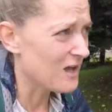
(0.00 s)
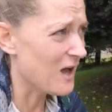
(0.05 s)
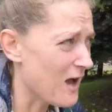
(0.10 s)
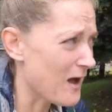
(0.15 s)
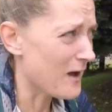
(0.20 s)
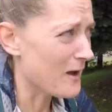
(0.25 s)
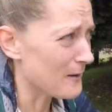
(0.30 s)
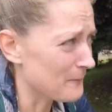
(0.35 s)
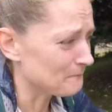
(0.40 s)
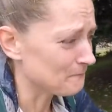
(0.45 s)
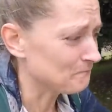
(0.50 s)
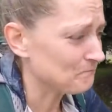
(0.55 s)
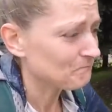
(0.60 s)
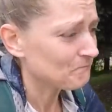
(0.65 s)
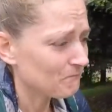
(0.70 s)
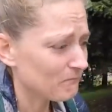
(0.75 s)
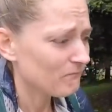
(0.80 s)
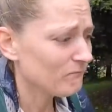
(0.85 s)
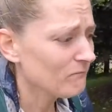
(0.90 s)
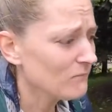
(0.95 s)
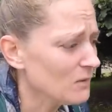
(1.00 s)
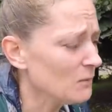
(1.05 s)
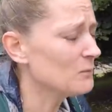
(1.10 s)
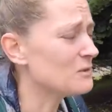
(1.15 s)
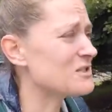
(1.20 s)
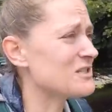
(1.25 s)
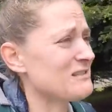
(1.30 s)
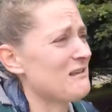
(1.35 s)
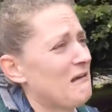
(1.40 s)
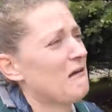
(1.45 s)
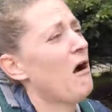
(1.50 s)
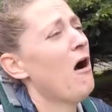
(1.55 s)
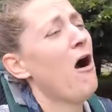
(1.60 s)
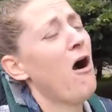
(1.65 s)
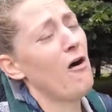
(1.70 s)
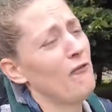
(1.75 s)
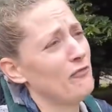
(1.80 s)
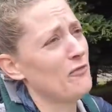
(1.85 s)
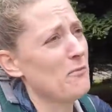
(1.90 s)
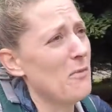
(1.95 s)
um, which is like
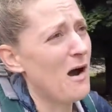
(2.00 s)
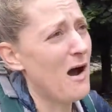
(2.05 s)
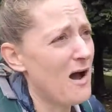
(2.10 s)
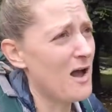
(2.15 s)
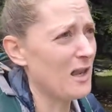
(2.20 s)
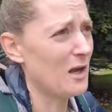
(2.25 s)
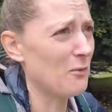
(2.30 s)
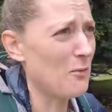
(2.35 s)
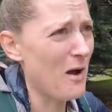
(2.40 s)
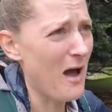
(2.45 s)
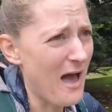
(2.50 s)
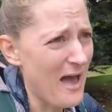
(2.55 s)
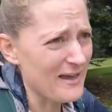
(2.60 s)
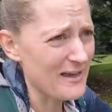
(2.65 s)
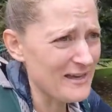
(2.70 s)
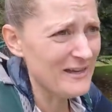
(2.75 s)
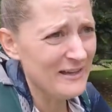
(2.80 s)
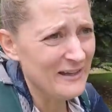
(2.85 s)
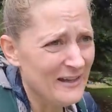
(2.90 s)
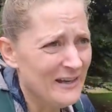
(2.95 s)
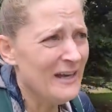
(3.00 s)
half a mile away,